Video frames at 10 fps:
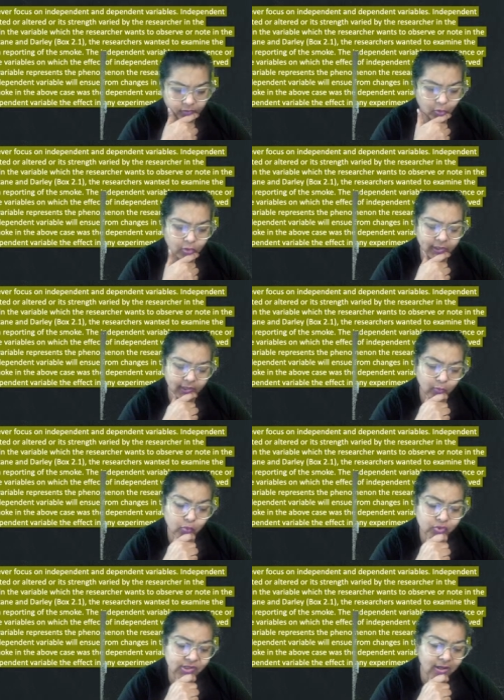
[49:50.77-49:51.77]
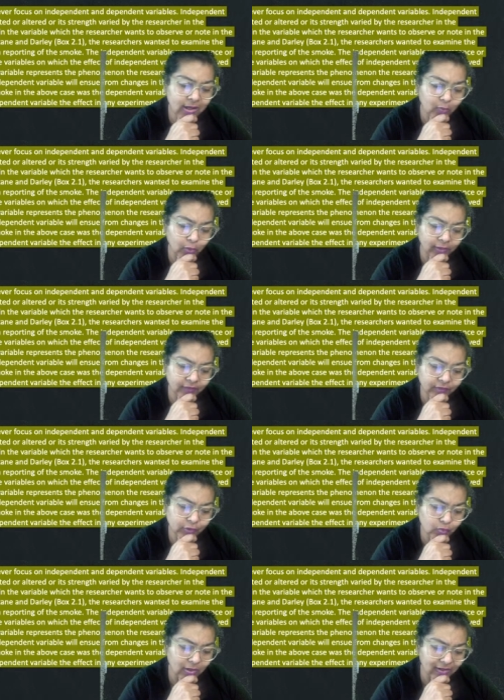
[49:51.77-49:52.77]
Okay, Urja, whatever
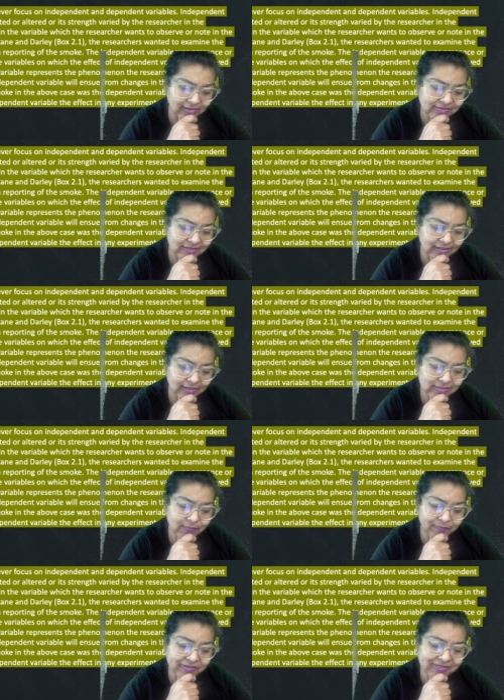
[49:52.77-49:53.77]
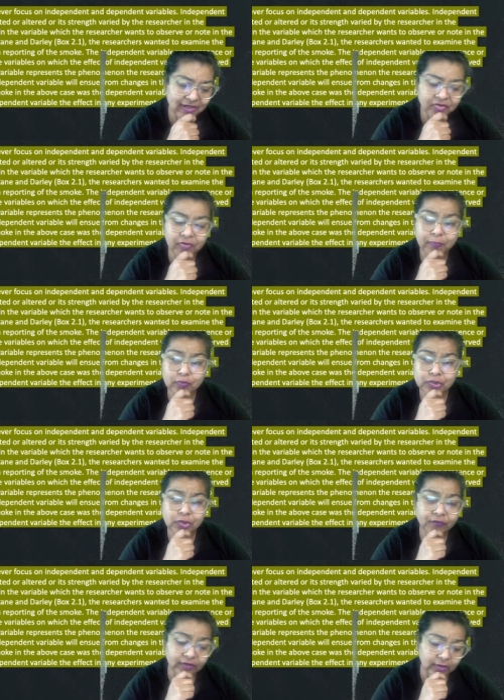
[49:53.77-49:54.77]
you are asking, it's a misattribution
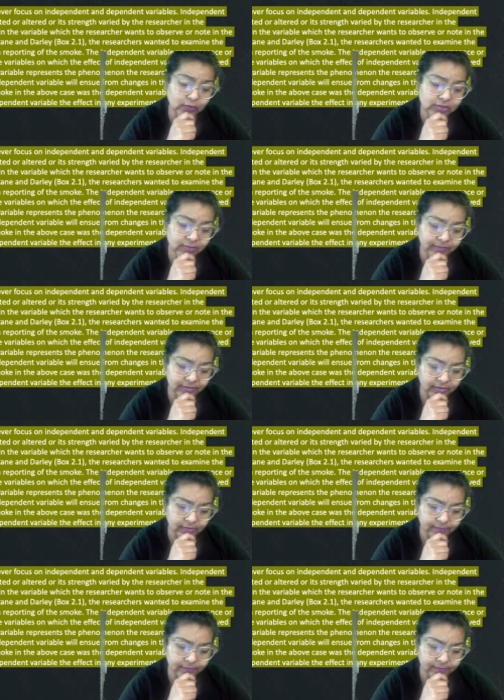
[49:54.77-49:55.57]
of arousal beta.